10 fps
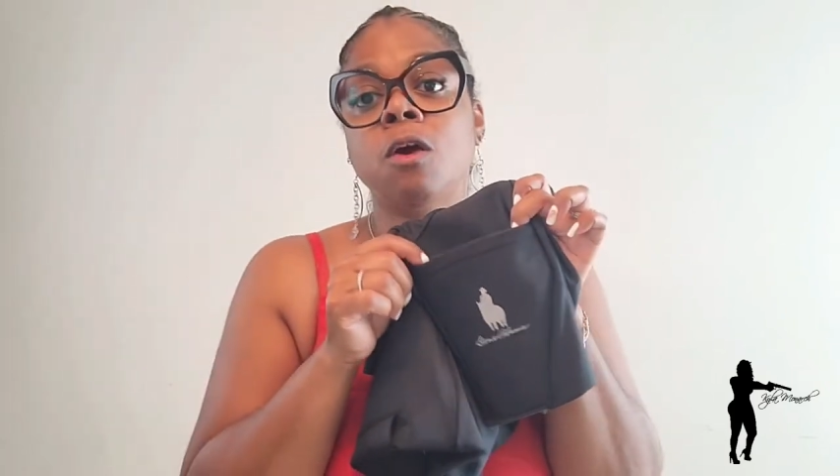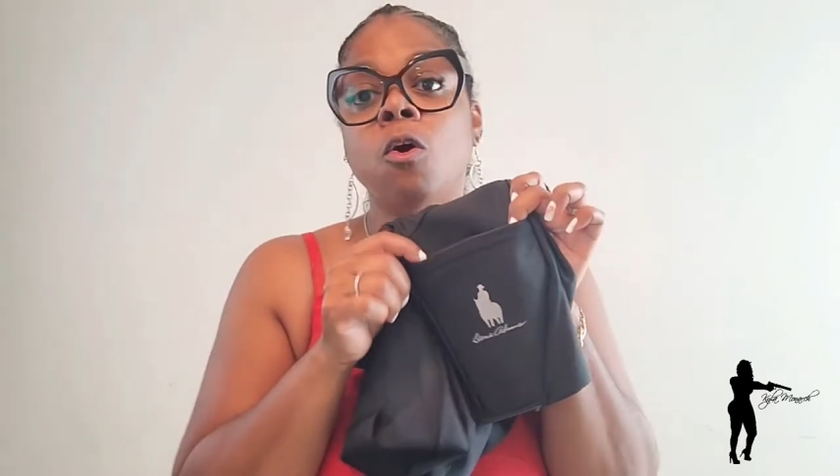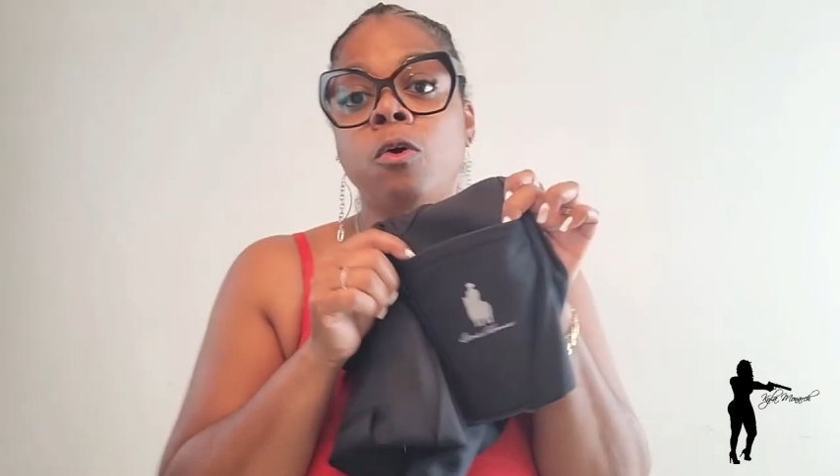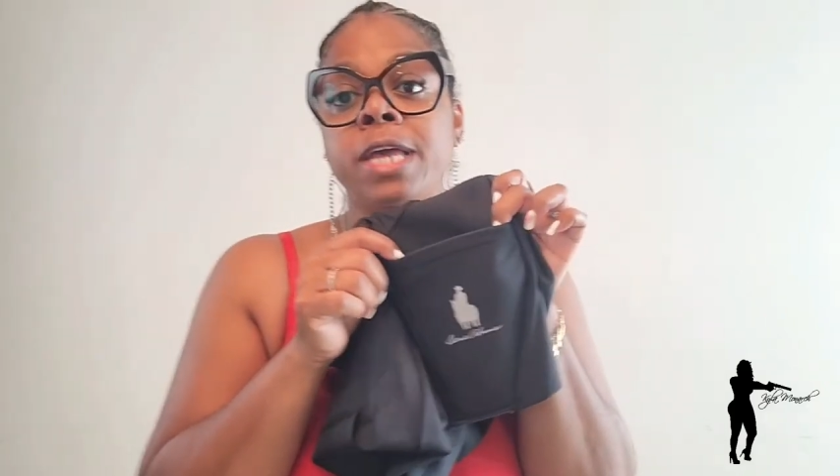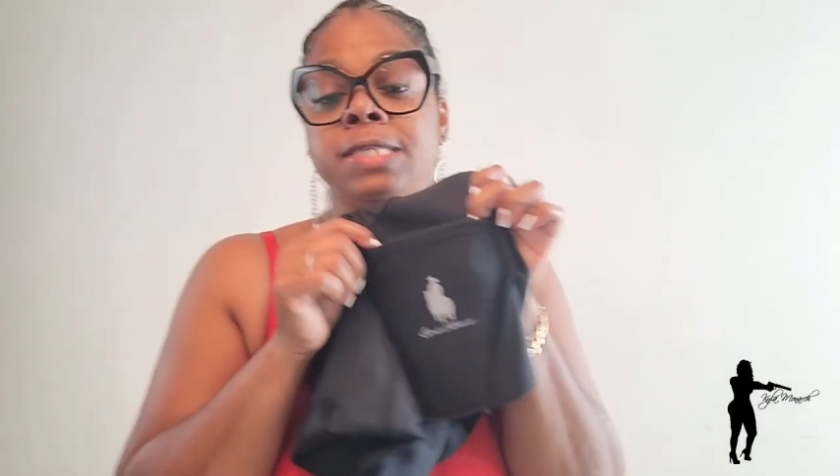
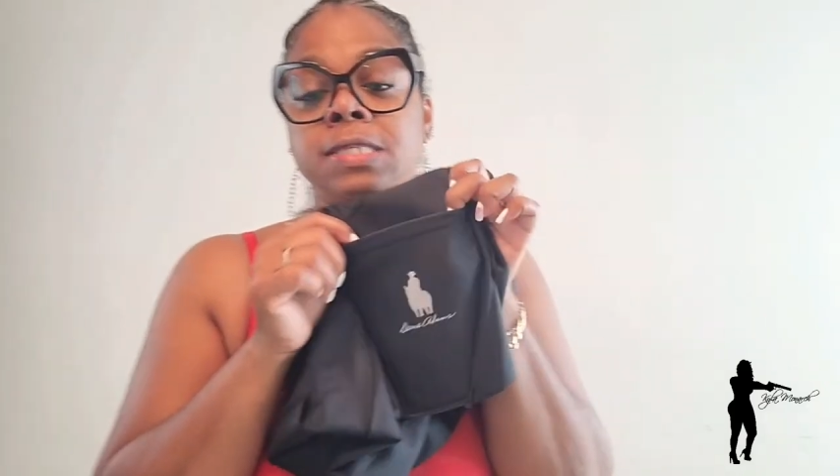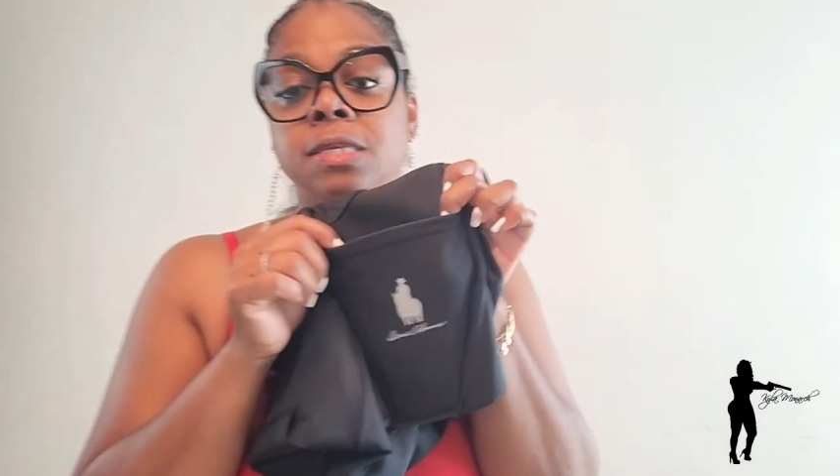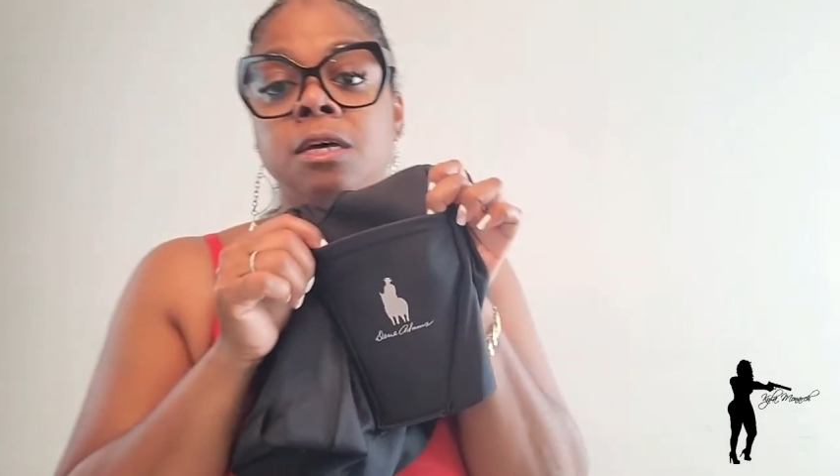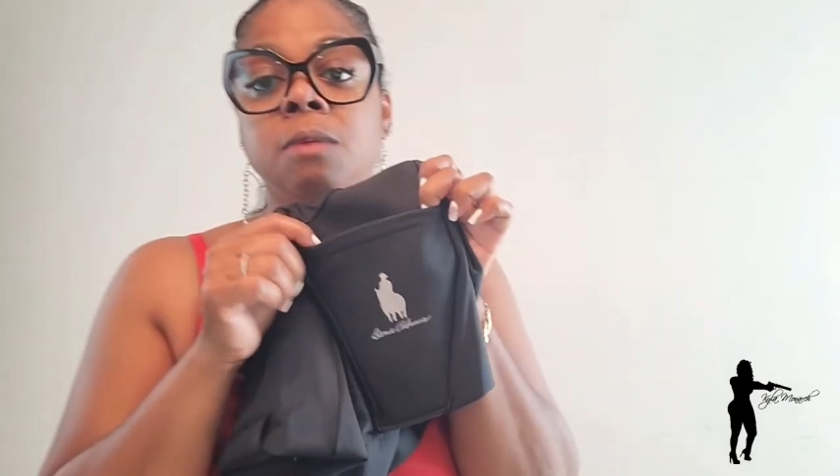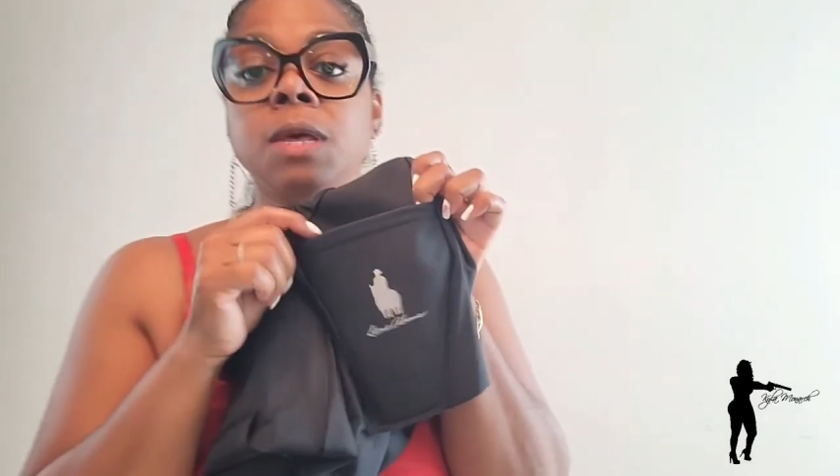or a
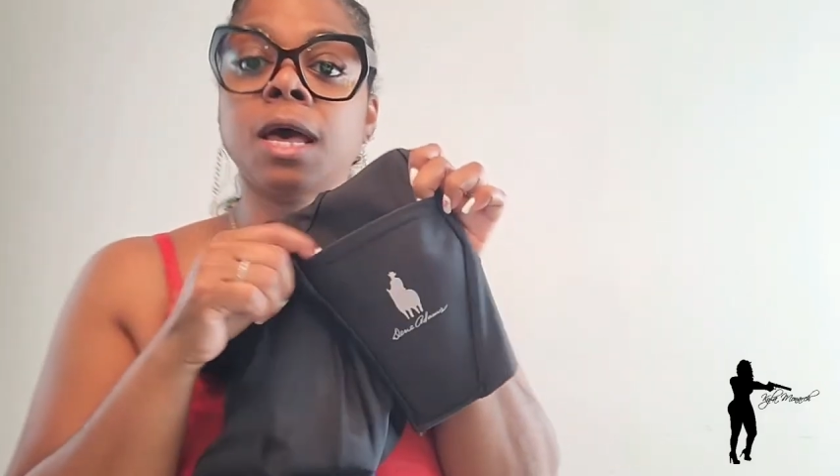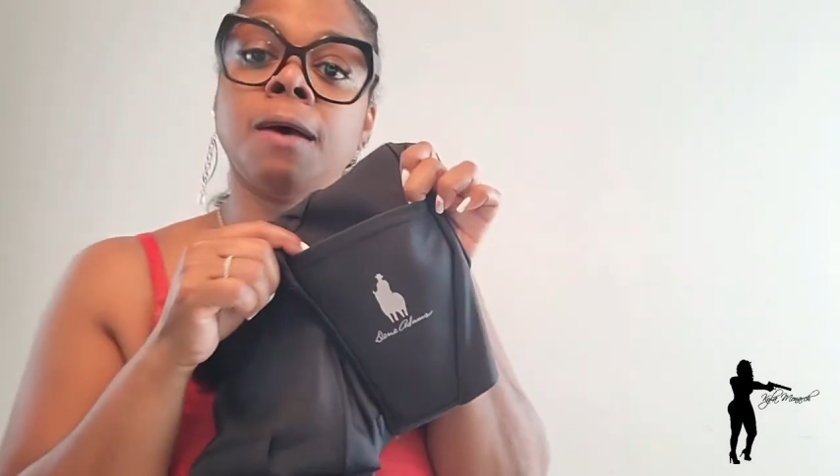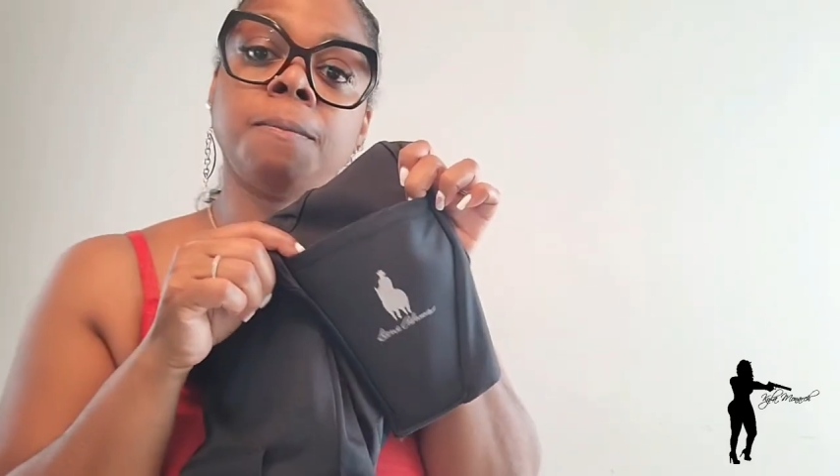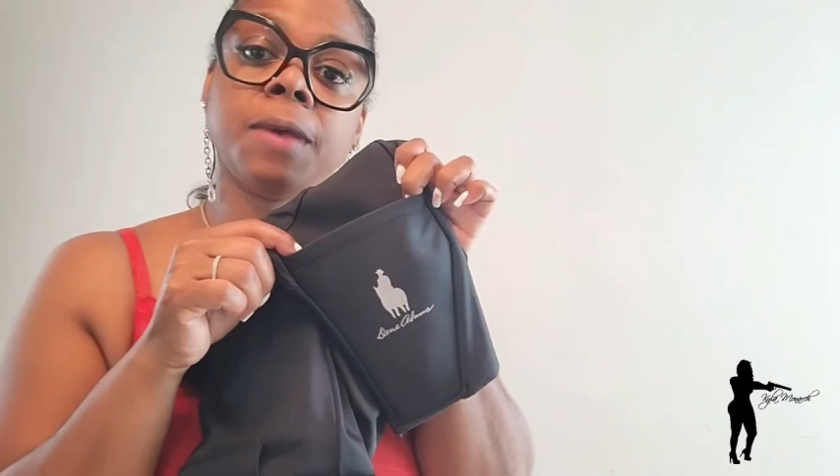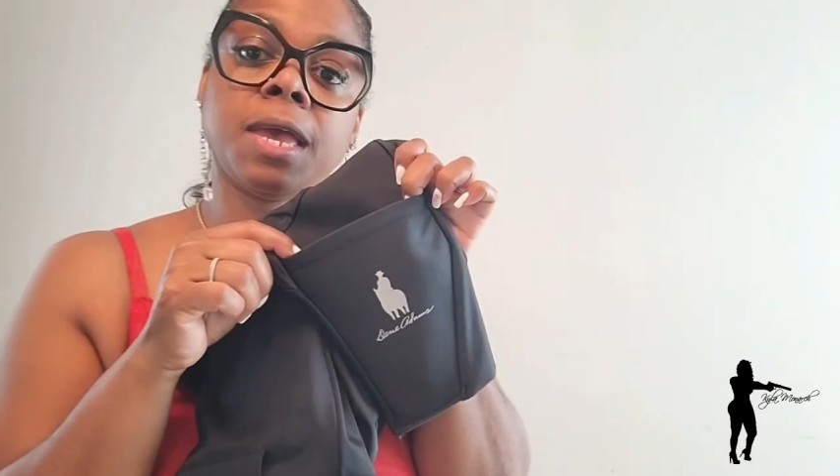
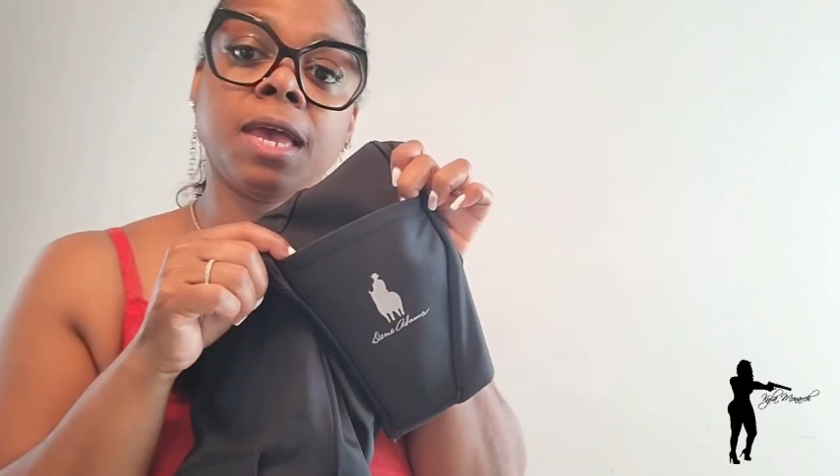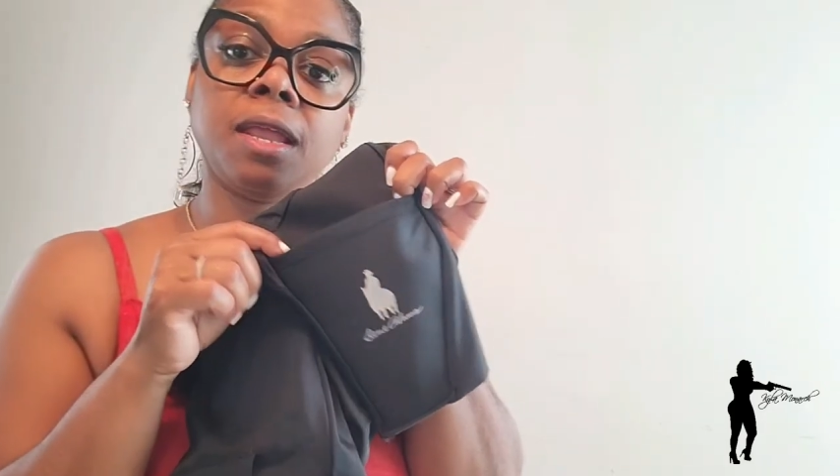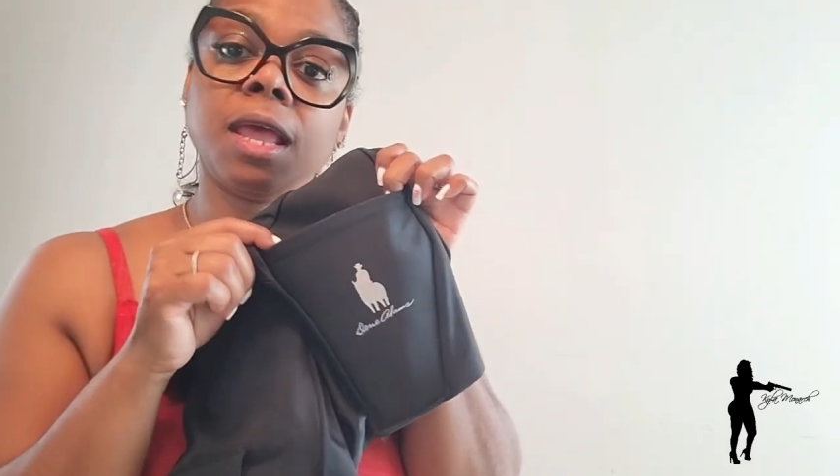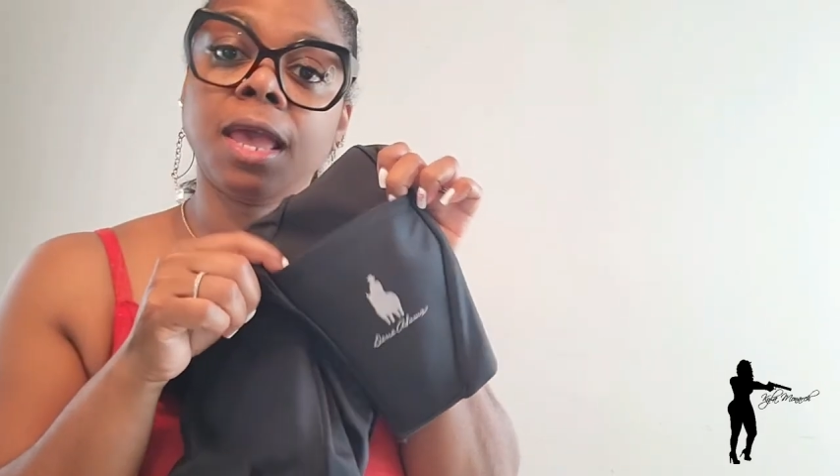subcompact